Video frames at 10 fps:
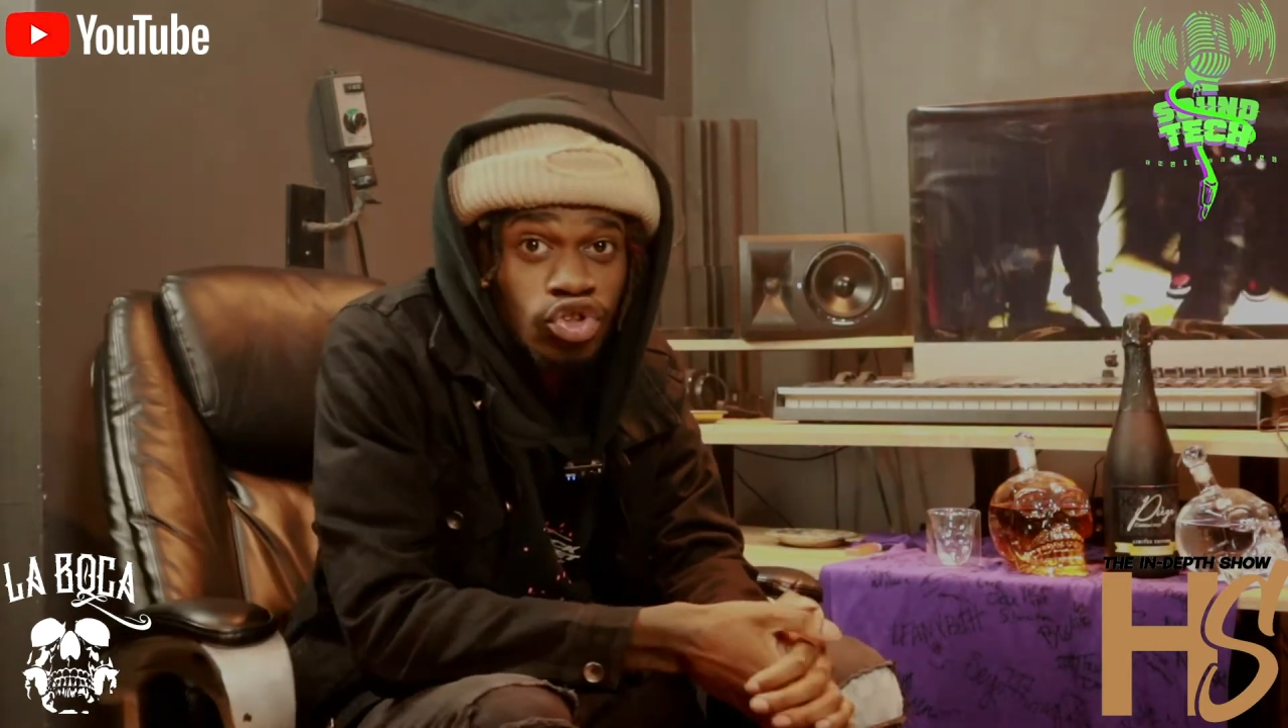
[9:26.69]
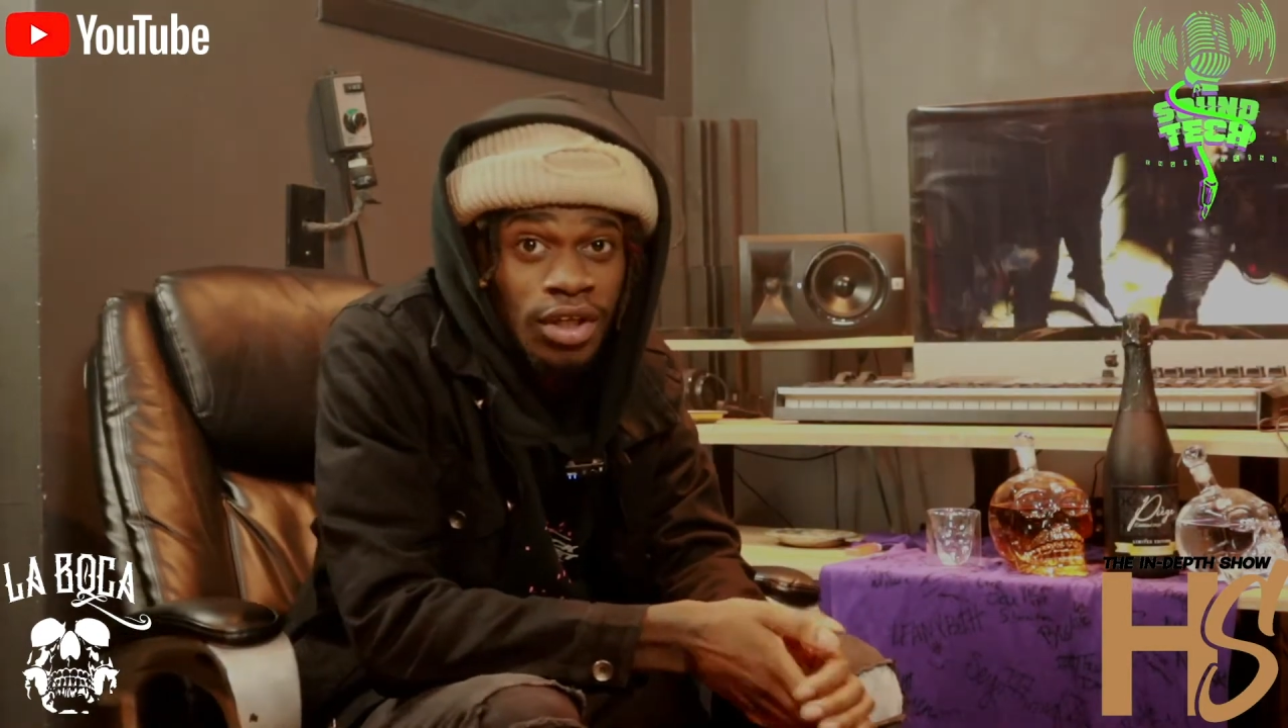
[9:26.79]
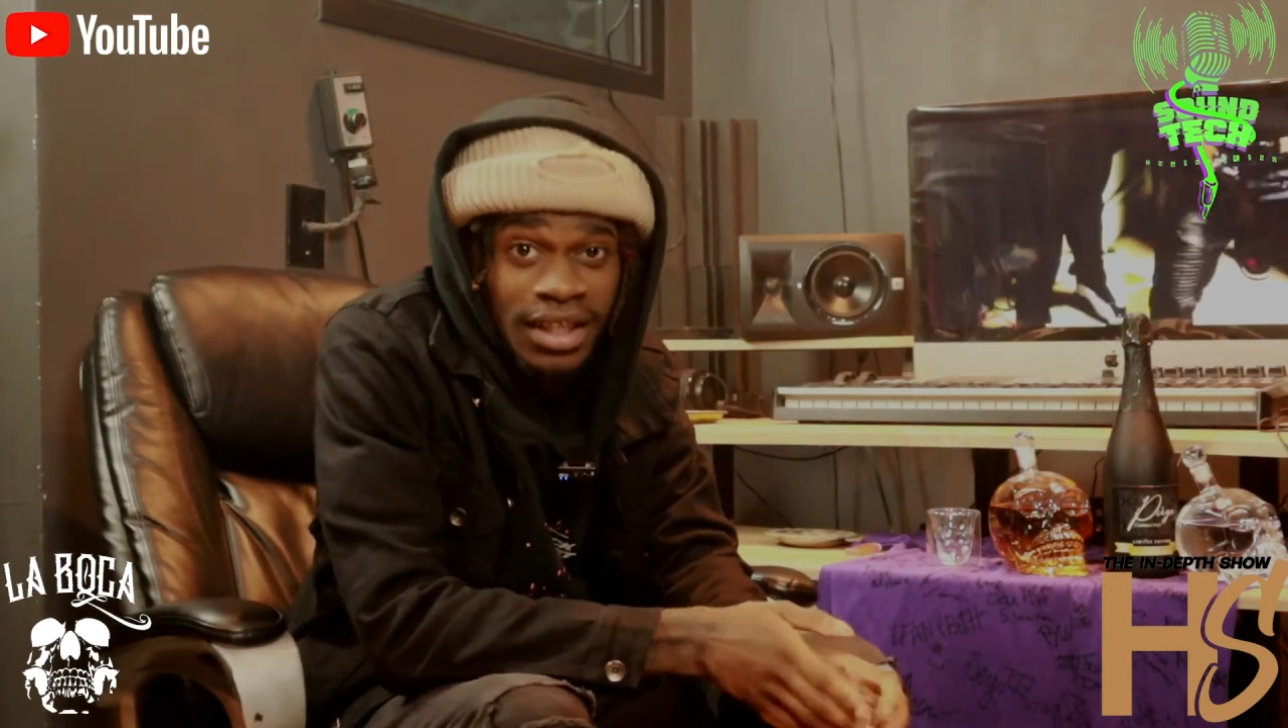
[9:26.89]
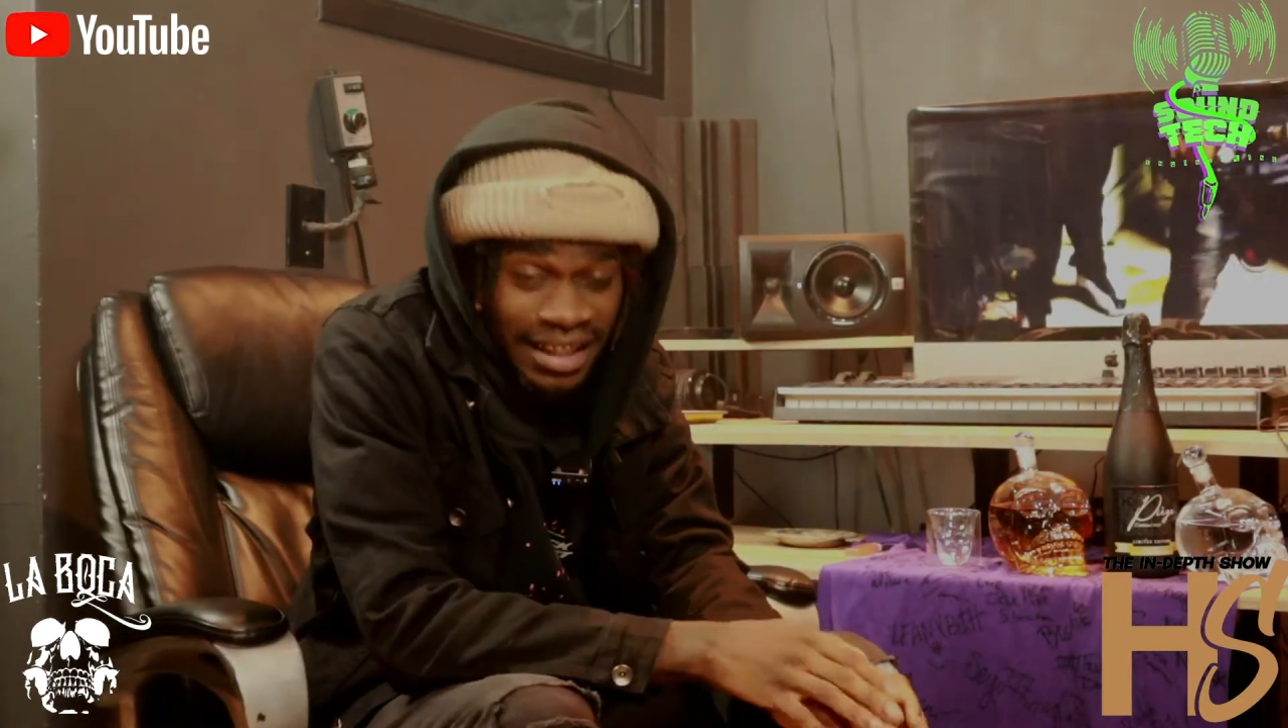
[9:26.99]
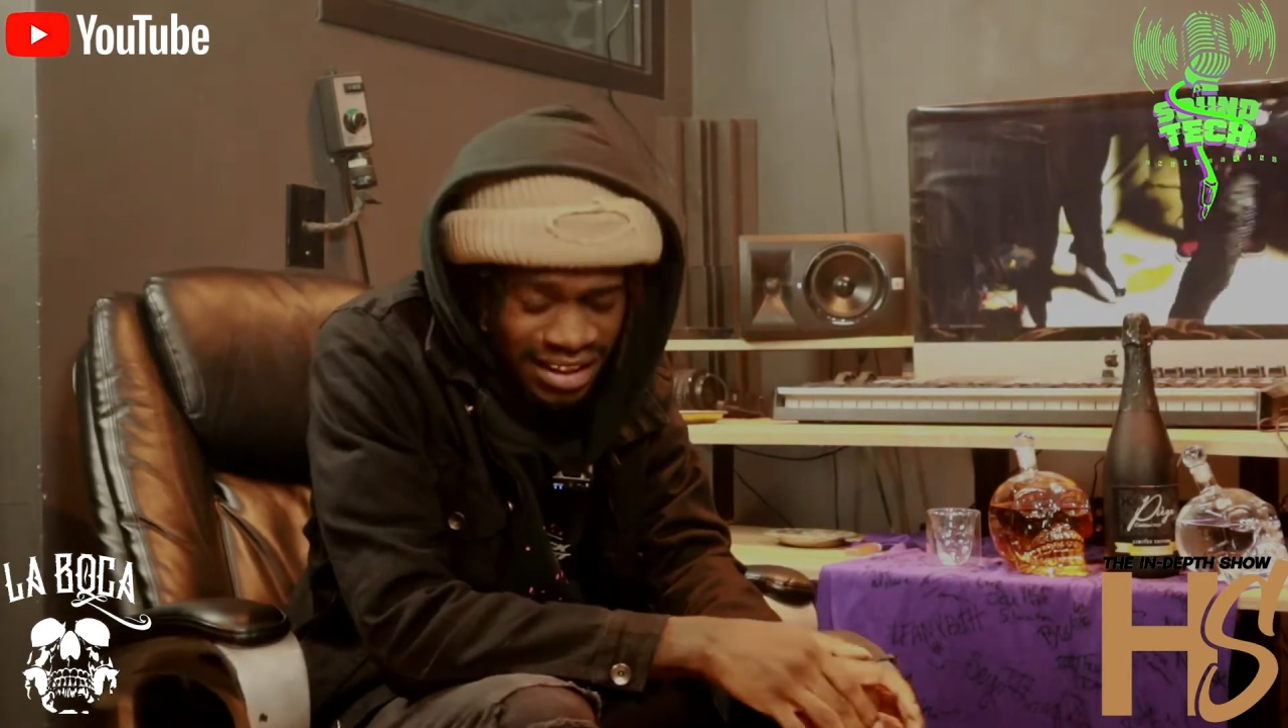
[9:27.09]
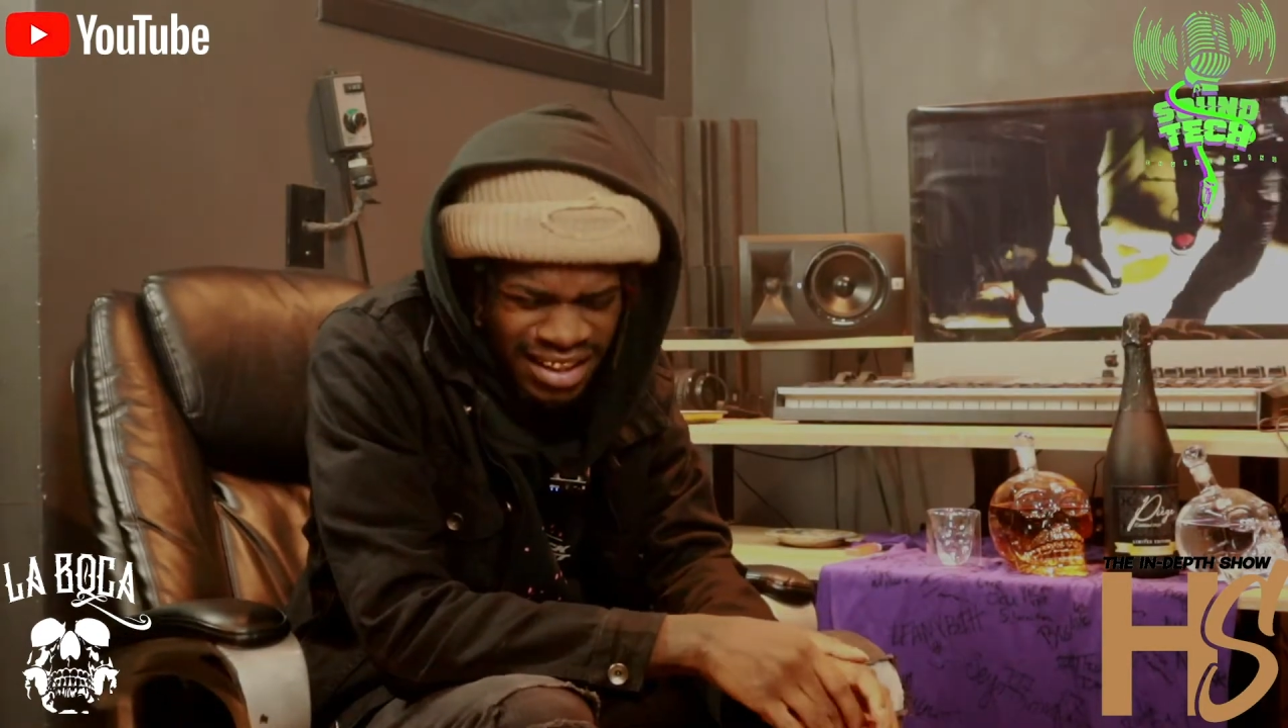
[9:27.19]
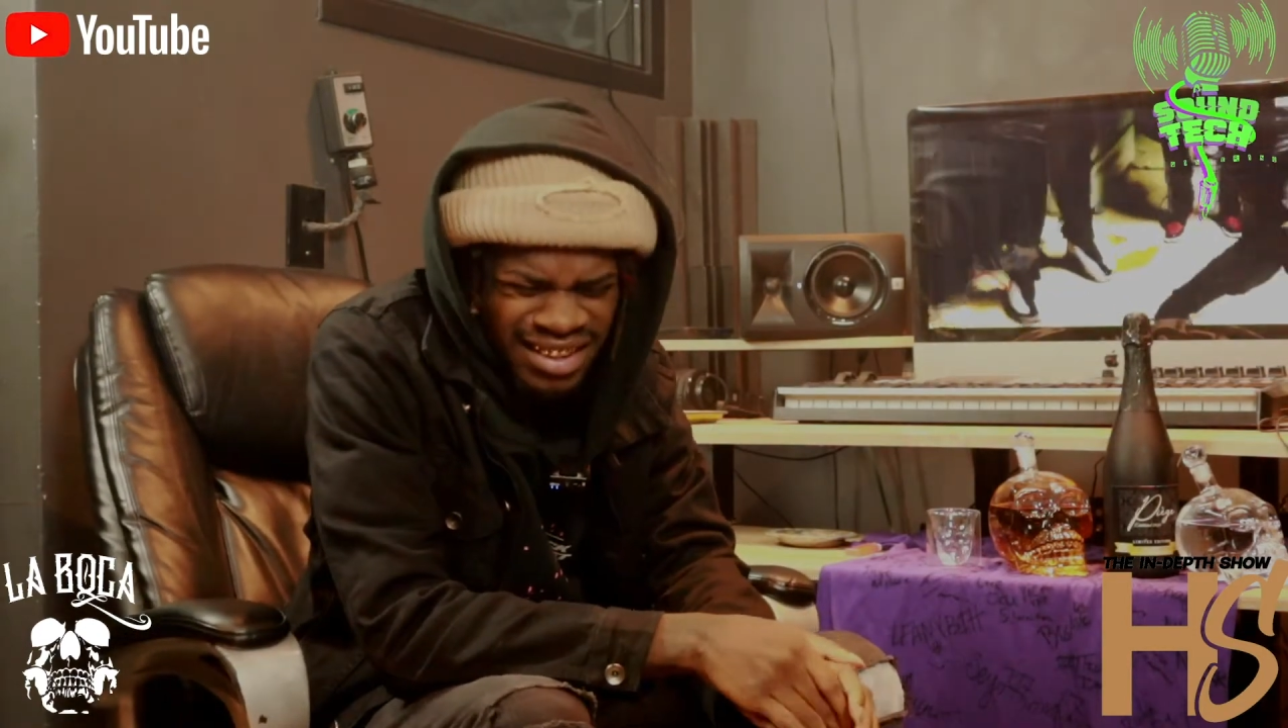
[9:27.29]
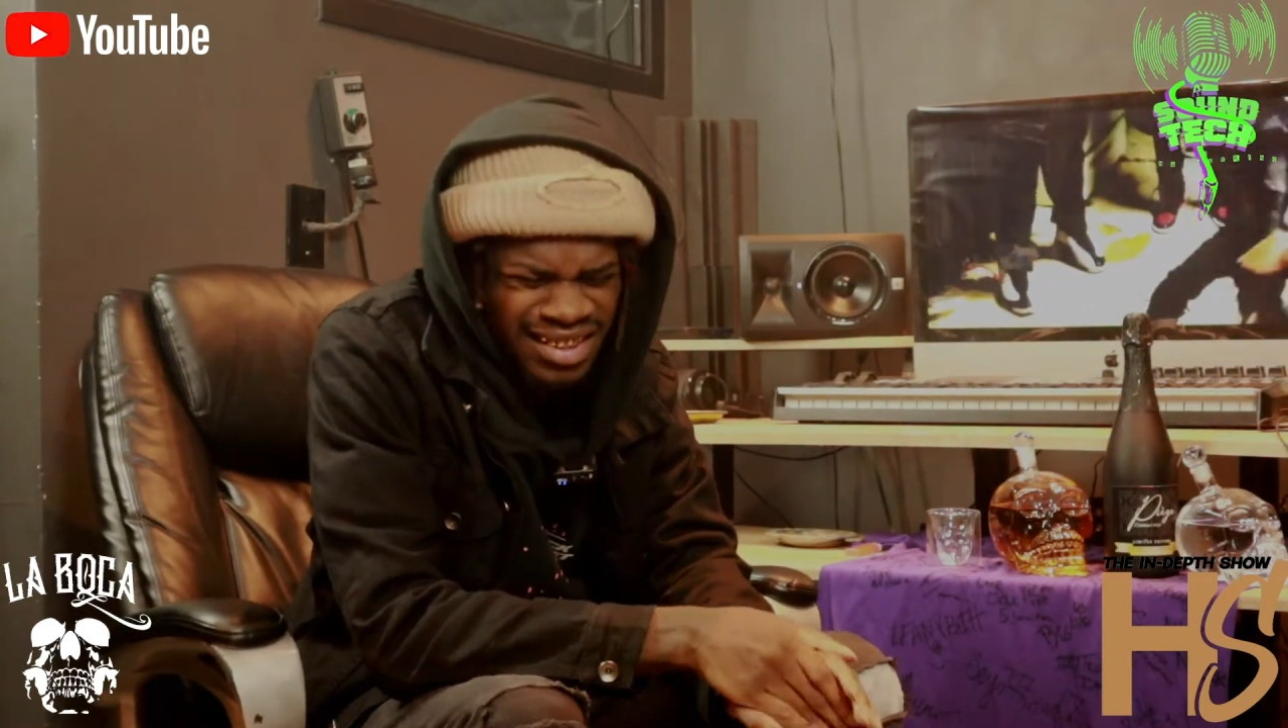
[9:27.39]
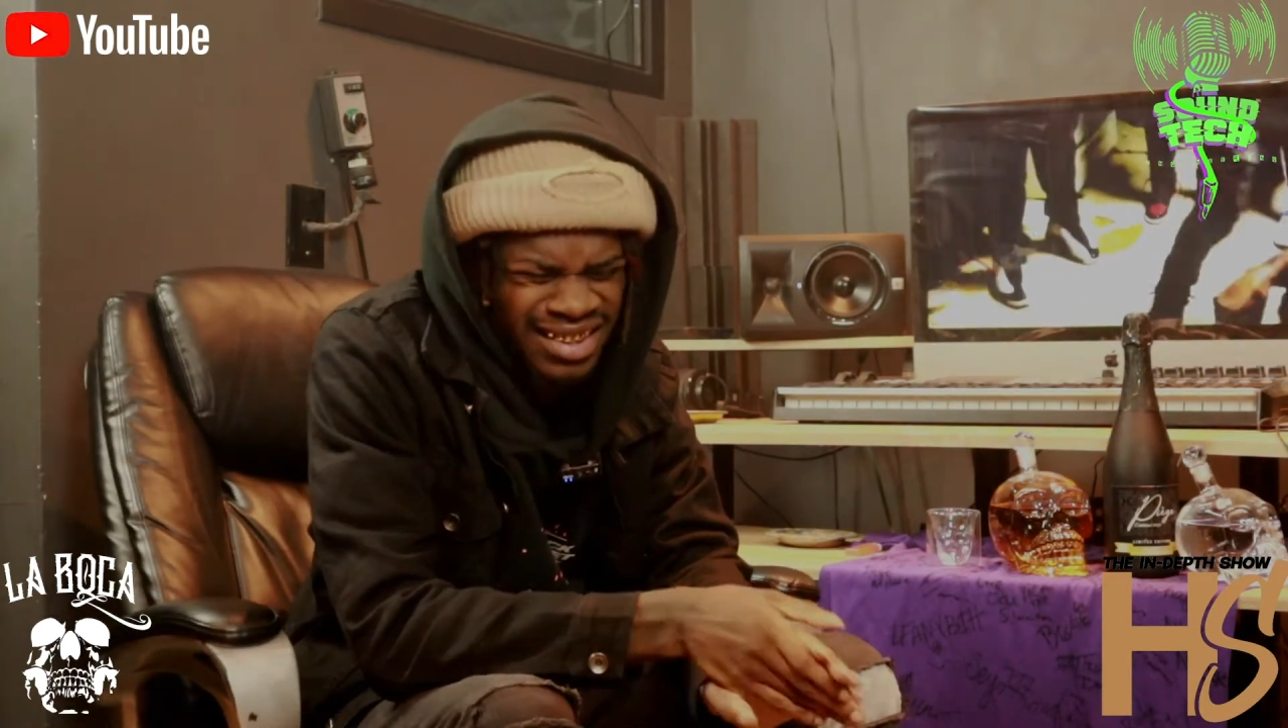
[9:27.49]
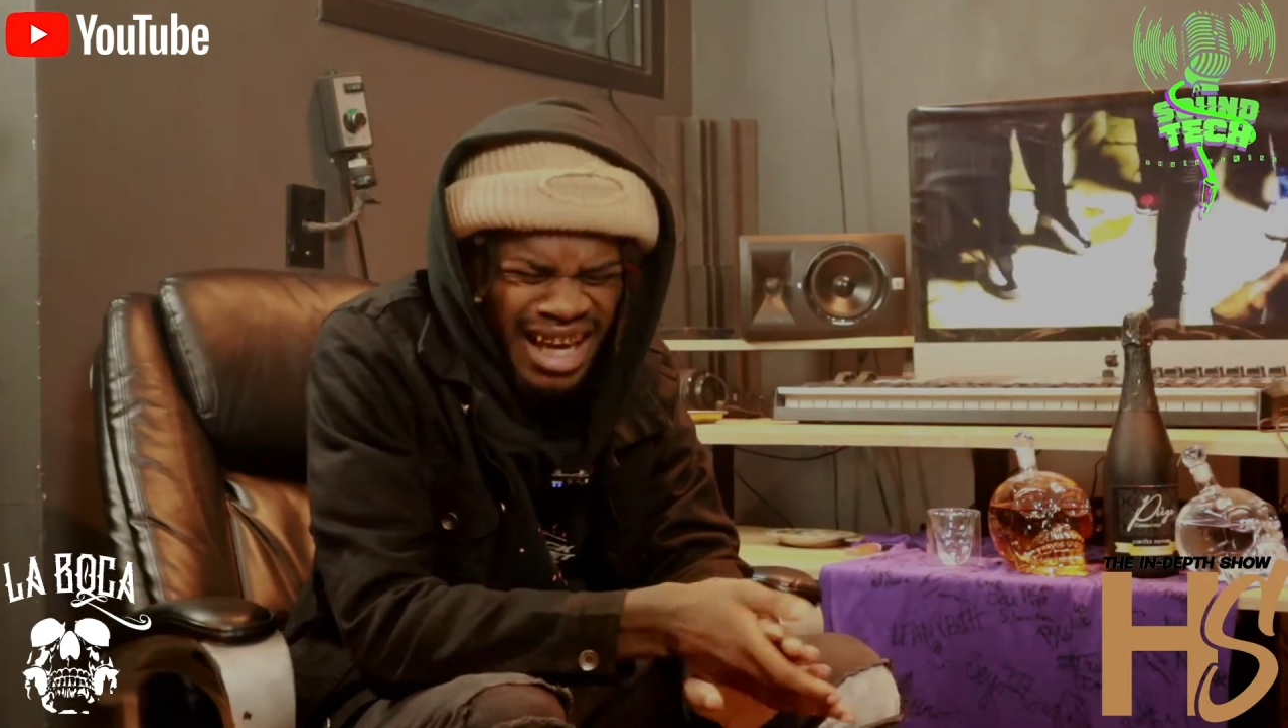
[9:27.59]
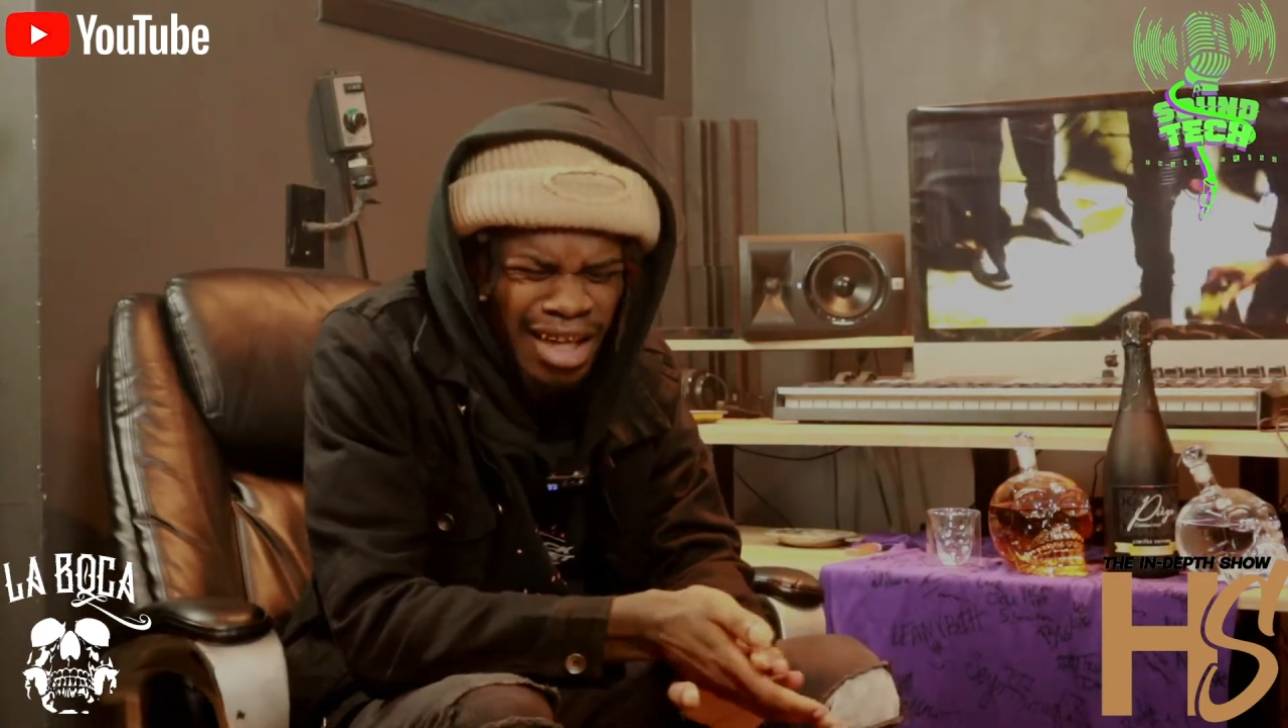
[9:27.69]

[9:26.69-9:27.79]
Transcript: so that shit